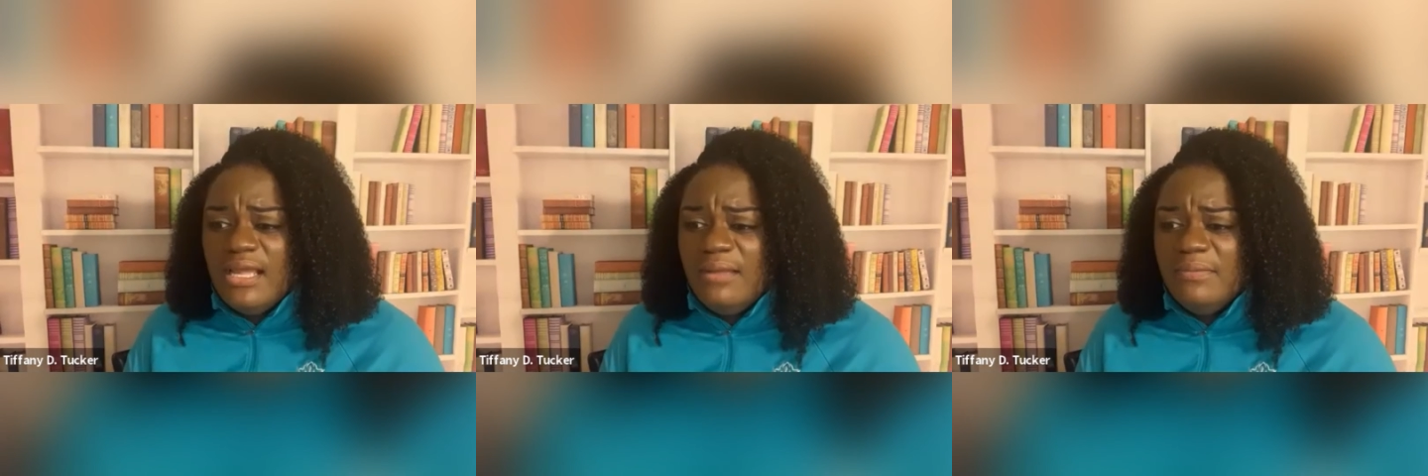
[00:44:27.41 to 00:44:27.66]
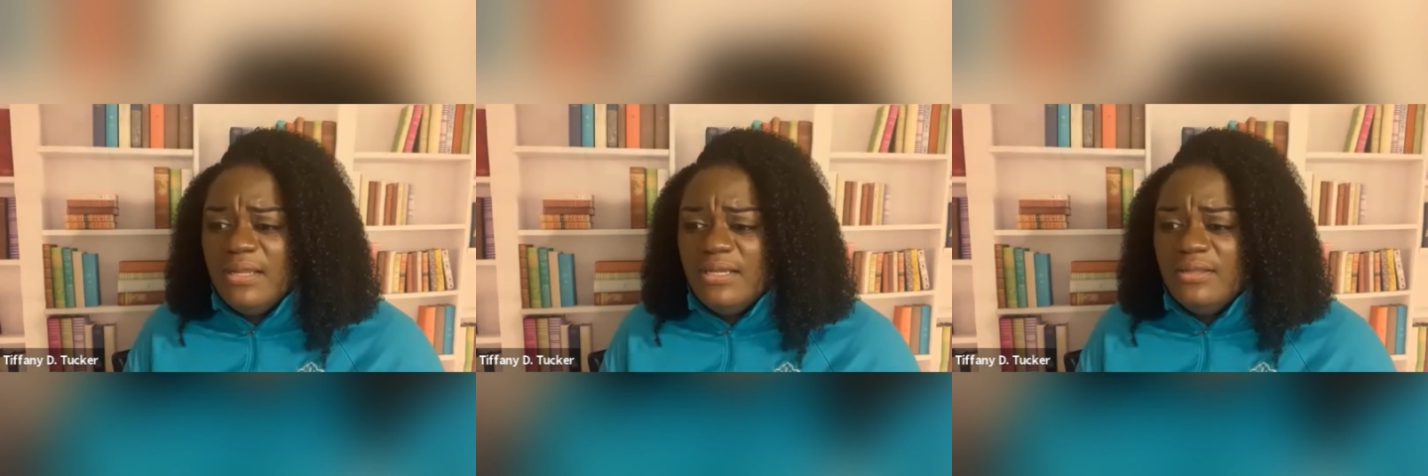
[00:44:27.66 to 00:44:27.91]
I
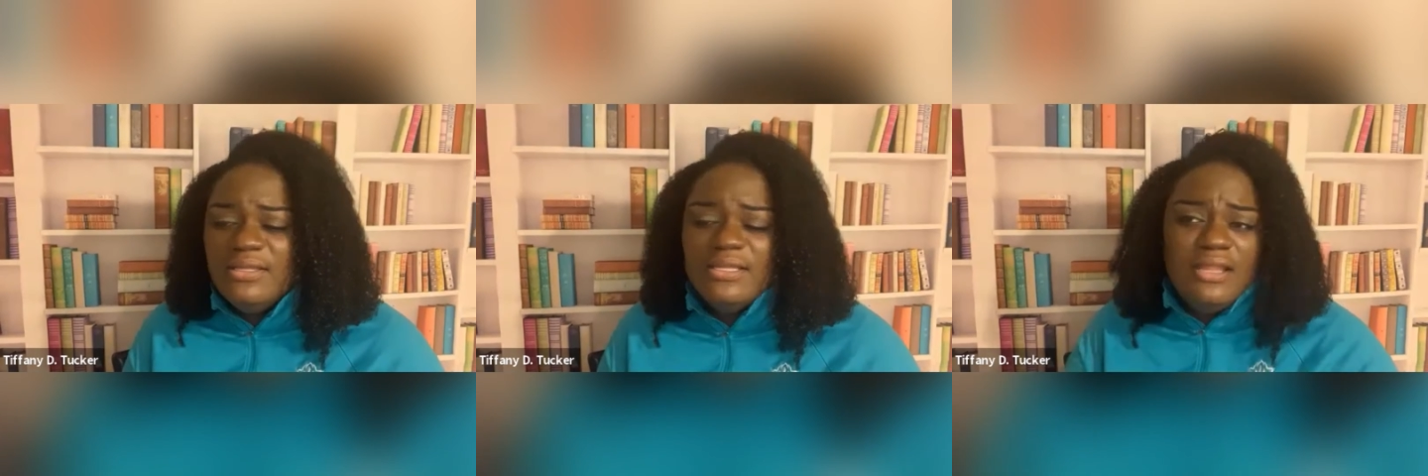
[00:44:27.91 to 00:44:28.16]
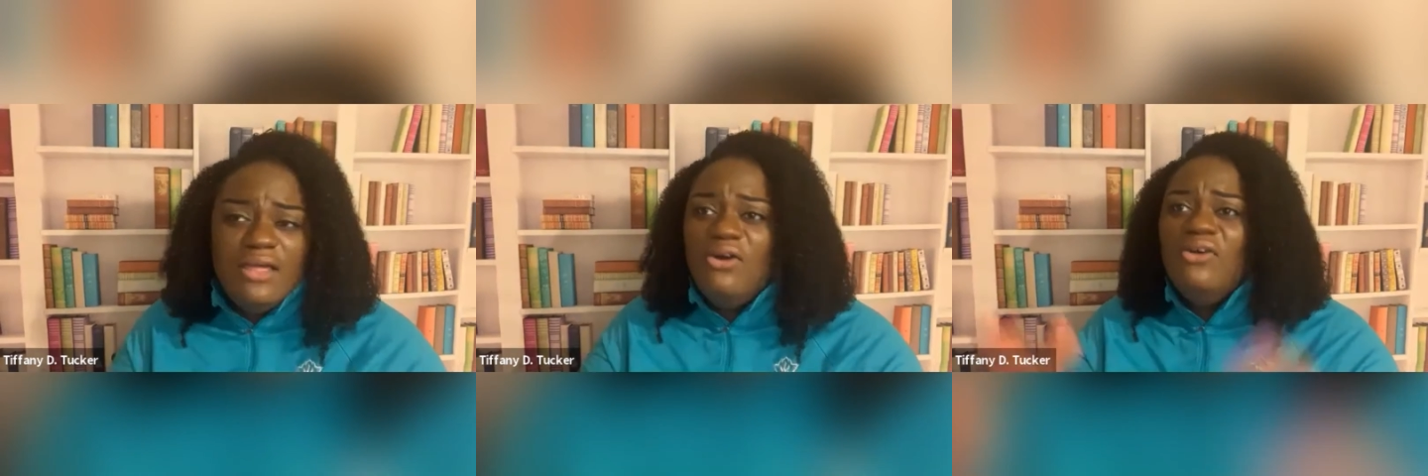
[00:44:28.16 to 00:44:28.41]
know
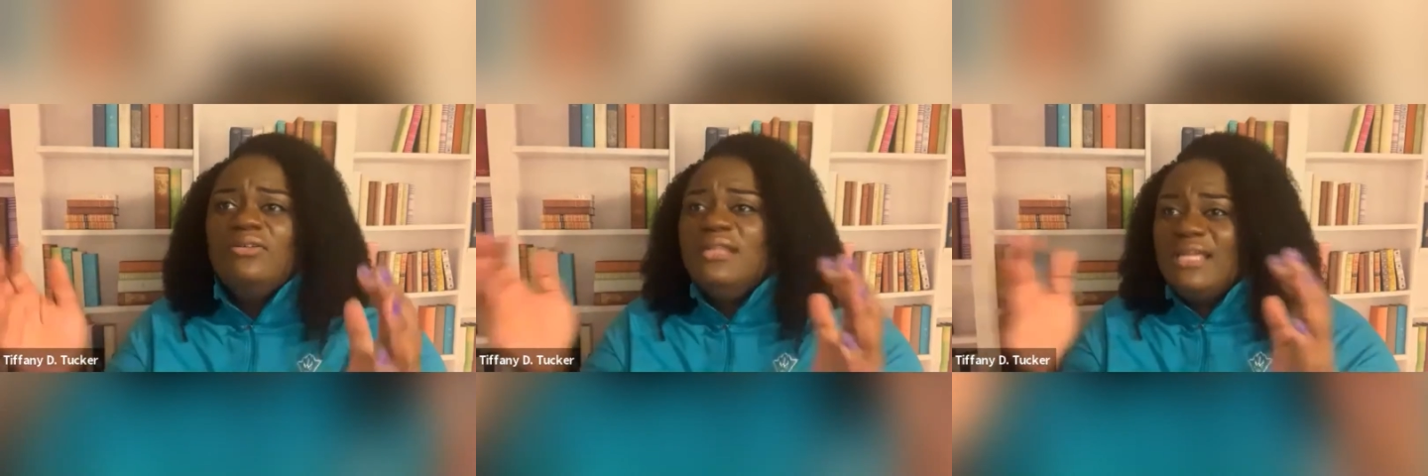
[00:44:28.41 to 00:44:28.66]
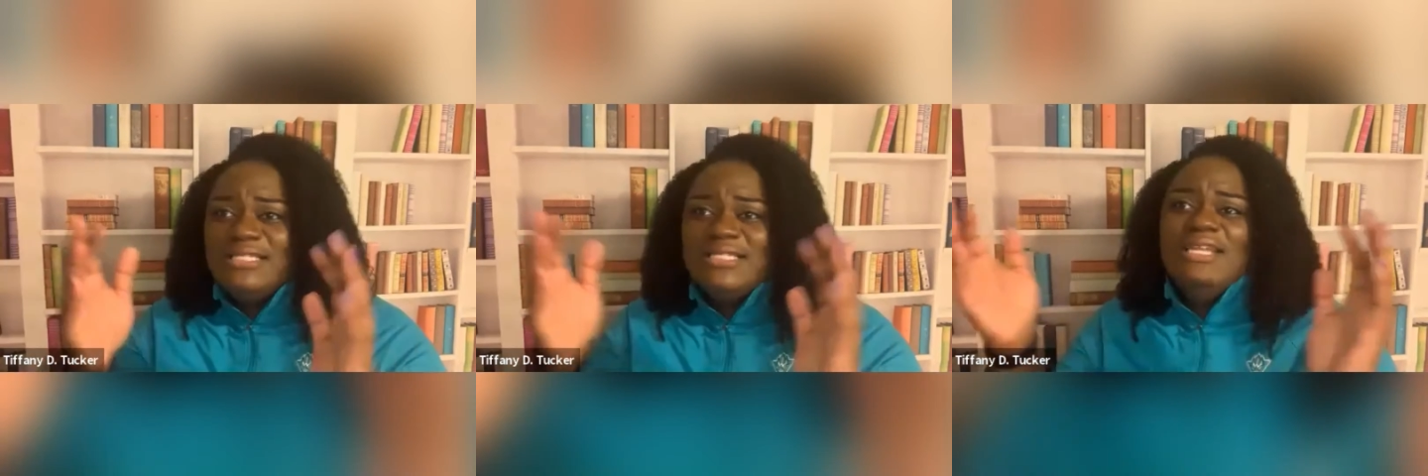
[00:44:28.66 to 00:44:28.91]

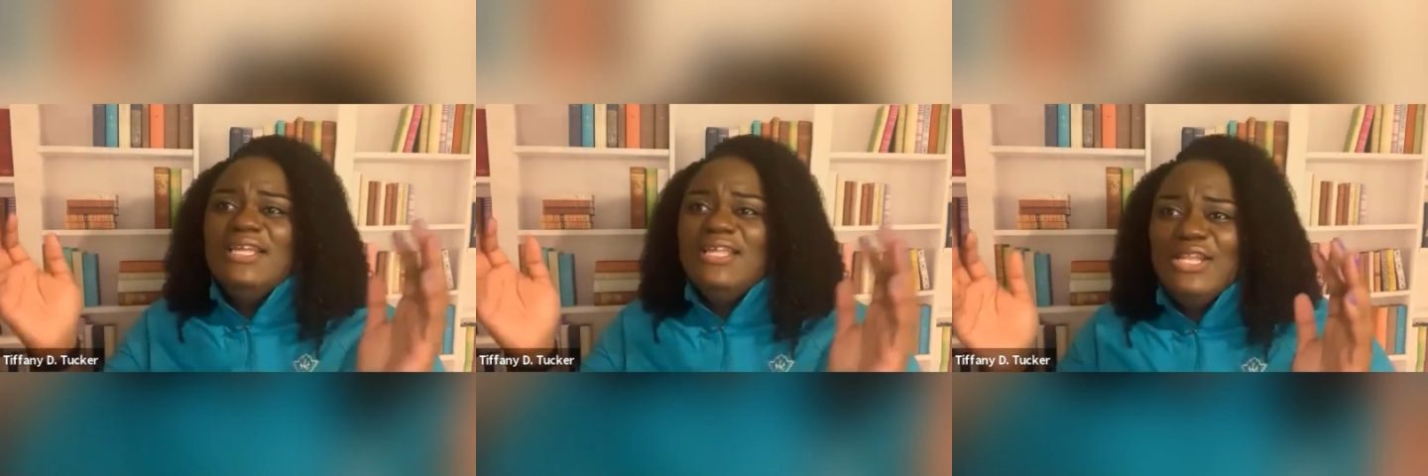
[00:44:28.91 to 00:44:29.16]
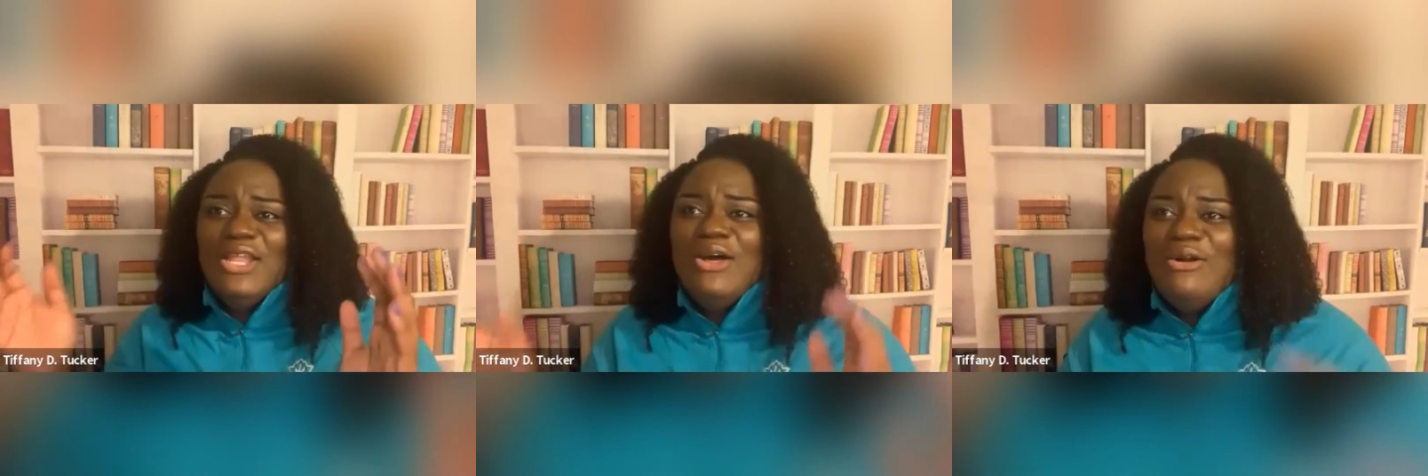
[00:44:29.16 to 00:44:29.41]

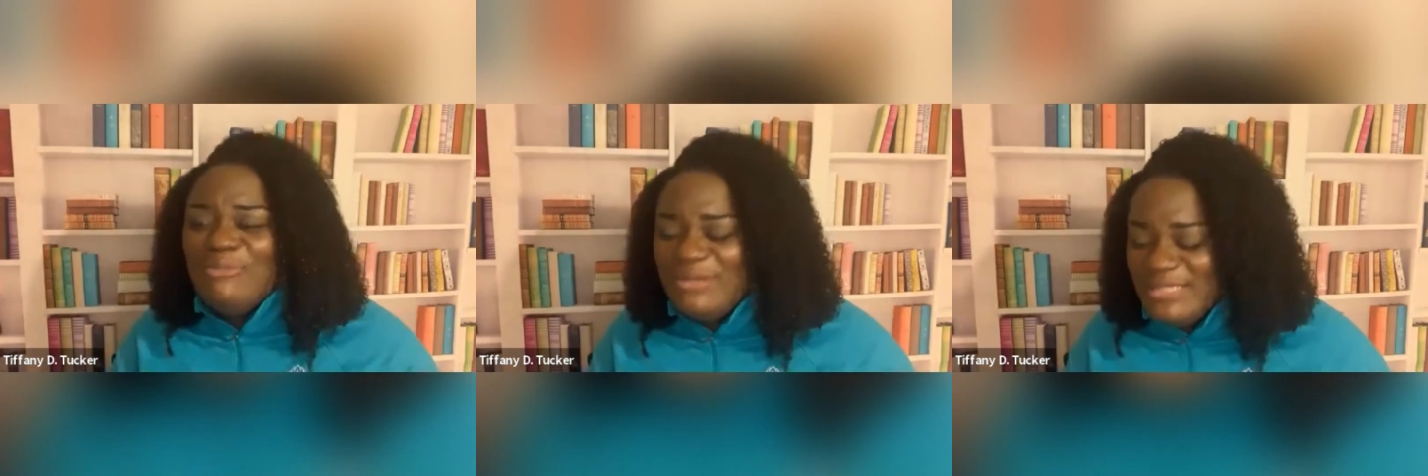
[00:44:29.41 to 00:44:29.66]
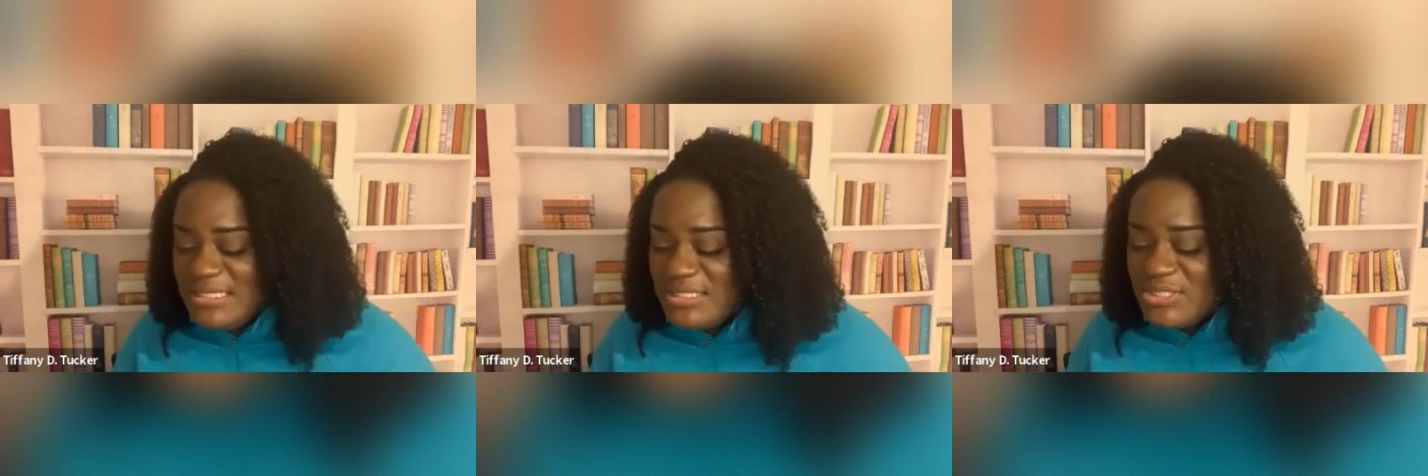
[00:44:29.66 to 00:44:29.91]
another
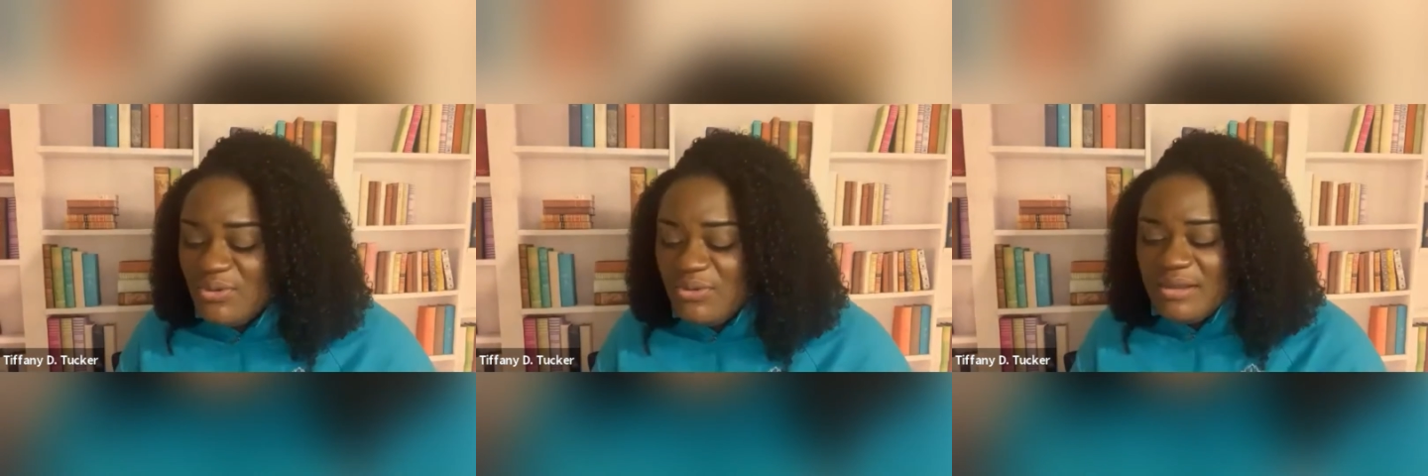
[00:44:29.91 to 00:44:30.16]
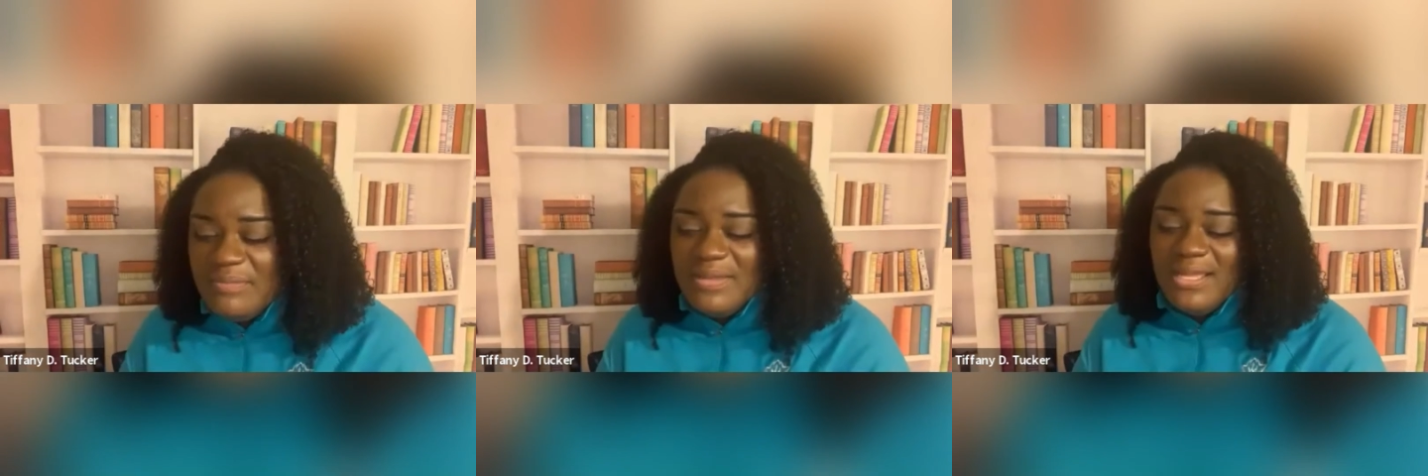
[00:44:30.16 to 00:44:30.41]
long-winded
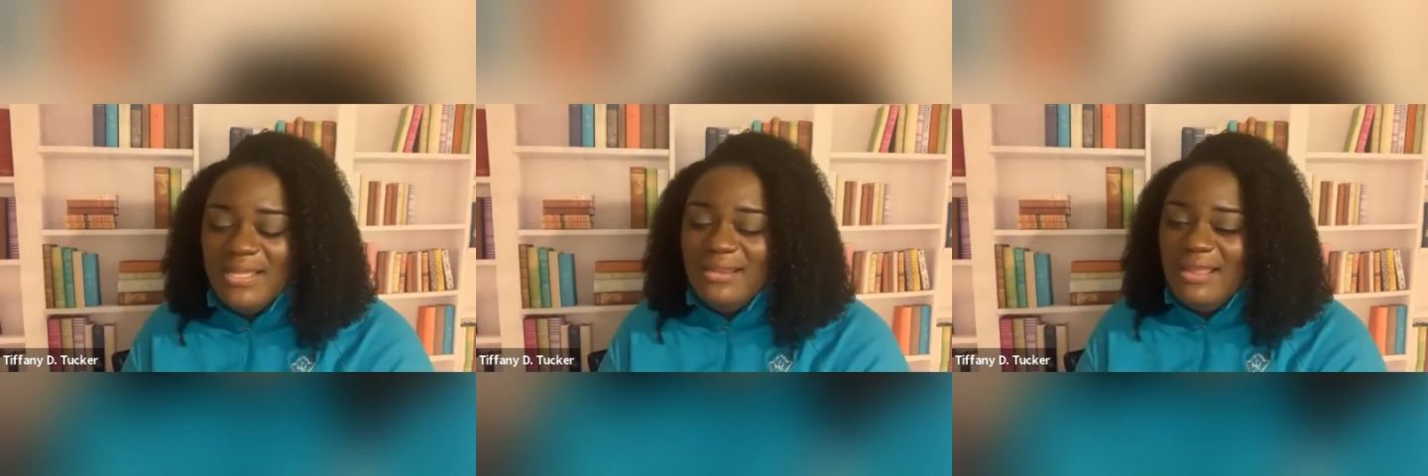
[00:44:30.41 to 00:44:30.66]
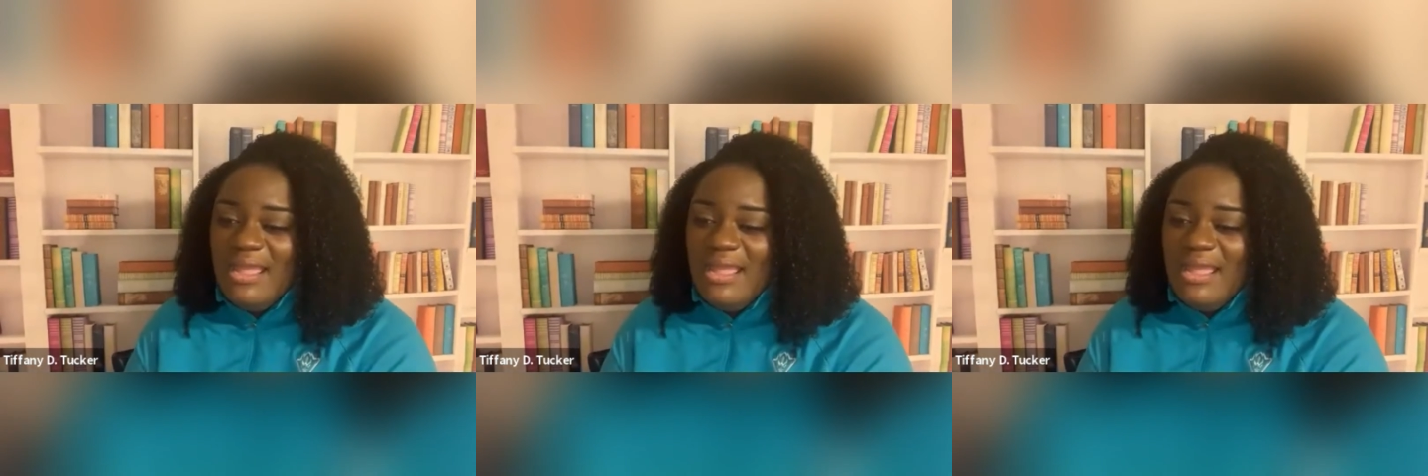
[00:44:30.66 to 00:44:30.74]
story, but